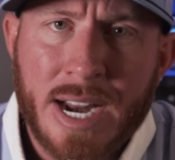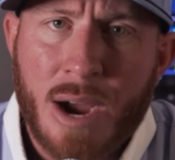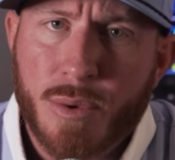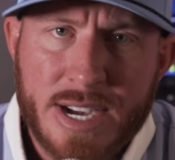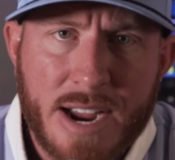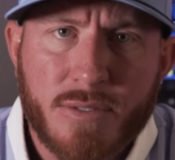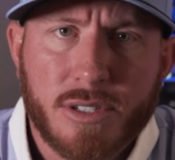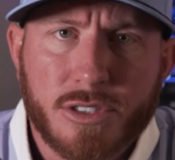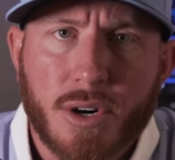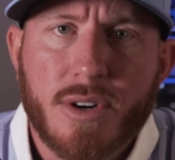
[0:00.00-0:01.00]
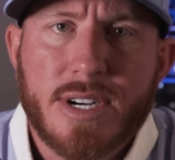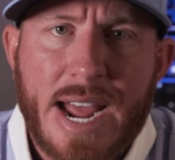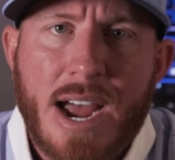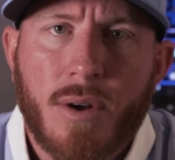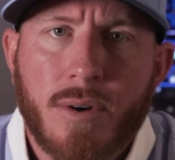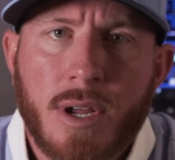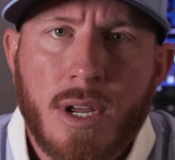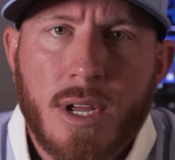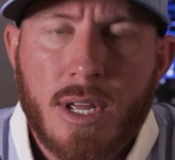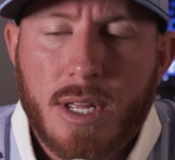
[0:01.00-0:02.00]
I would never turn down
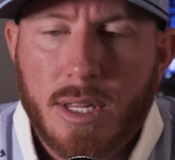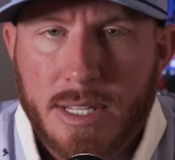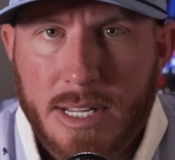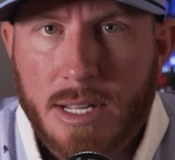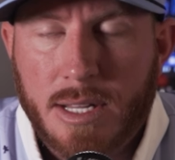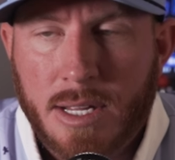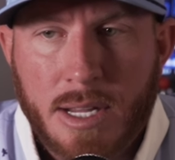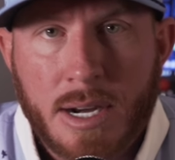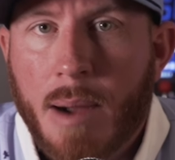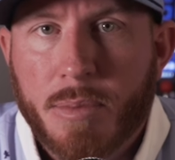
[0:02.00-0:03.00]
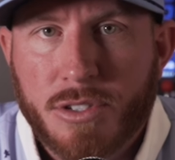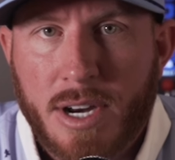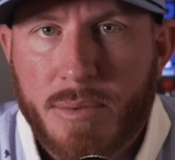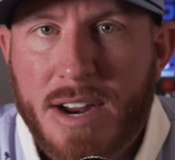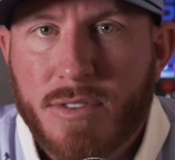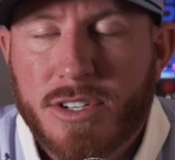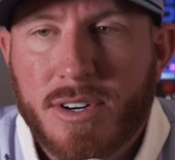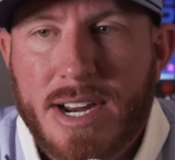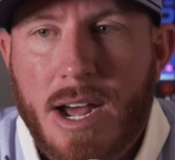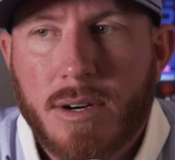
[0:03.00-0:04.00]
the an opportunity. I would never
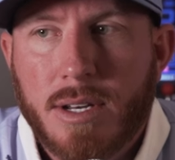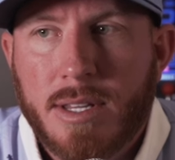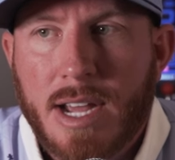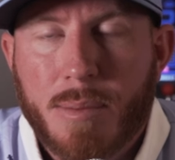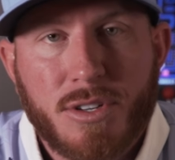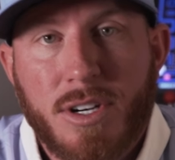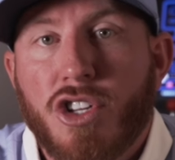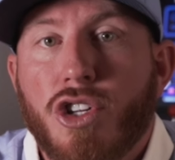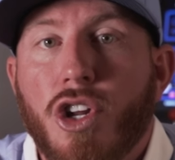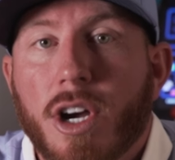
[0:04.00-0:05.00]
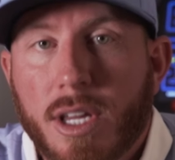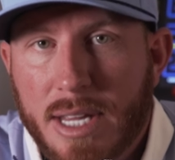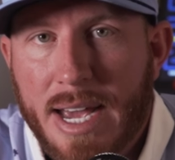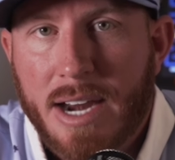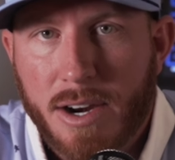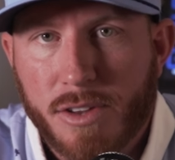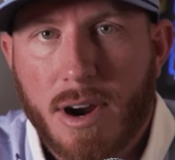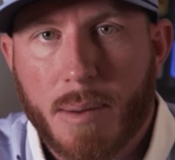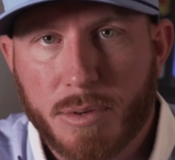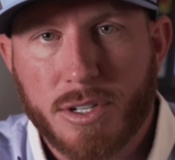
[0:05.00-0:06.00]
turn down the opportunity to look at another
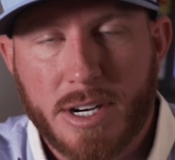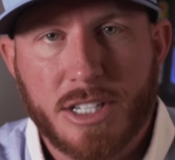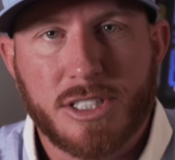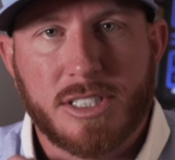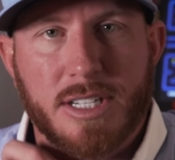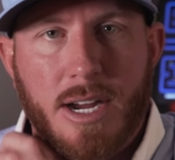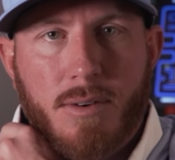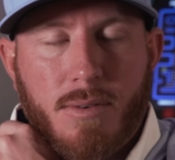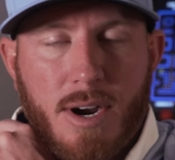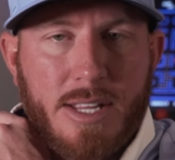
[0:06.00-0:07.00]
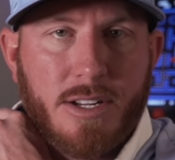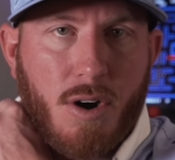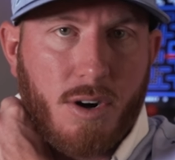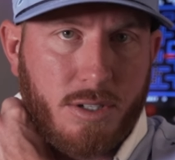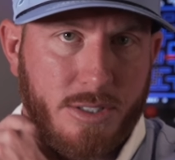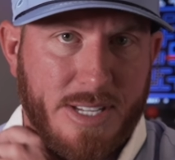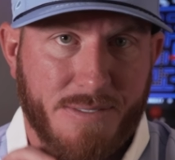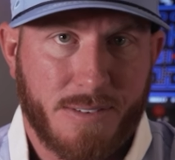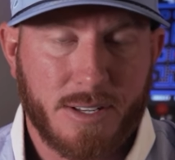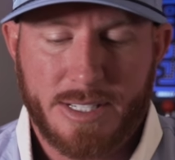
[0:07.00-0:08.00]
opportunity. I should say, right? There are
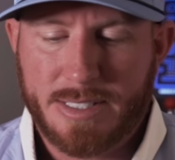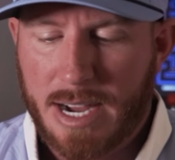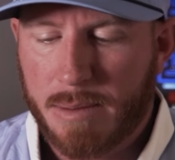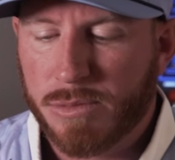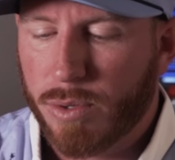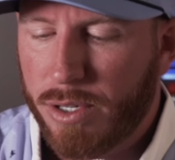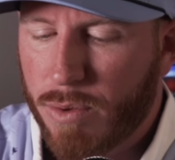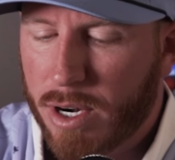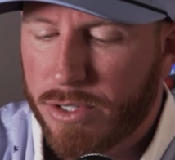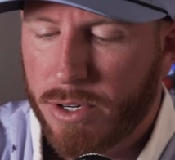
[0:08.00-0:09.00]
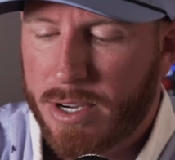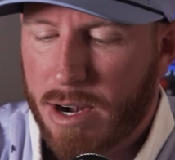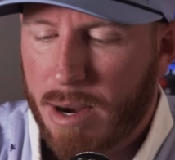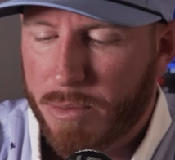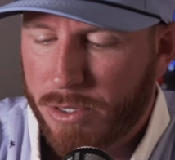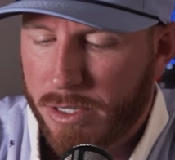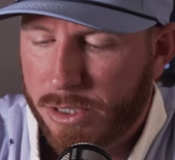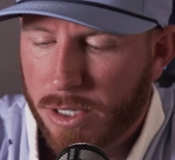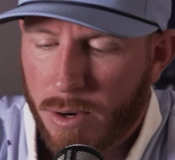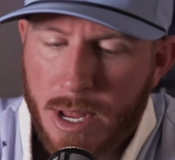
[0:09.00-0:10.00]
definitely times where you want to turn down opportunities.
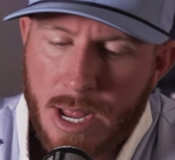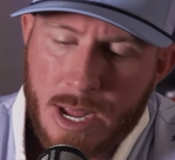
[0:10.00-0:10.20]
So